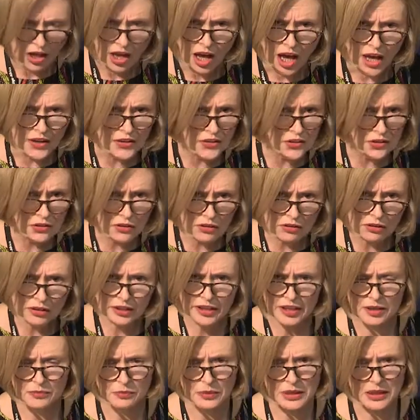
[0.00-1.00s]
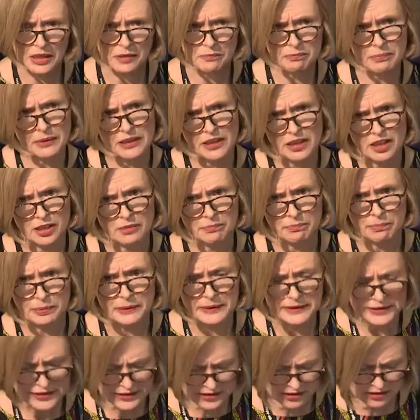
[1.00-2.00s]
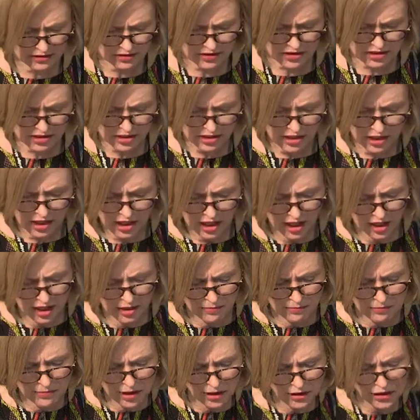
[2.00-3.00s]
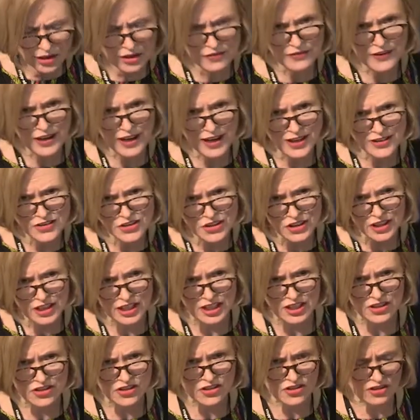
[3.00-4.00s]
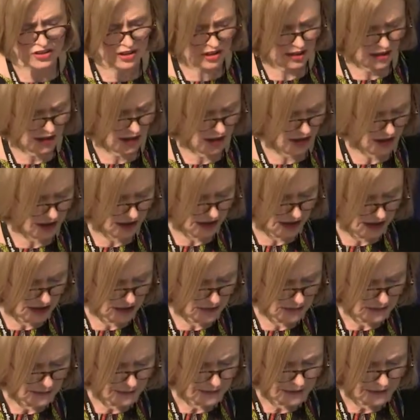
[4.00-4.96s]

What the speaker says: And nor can we be complicit in a model of education and learning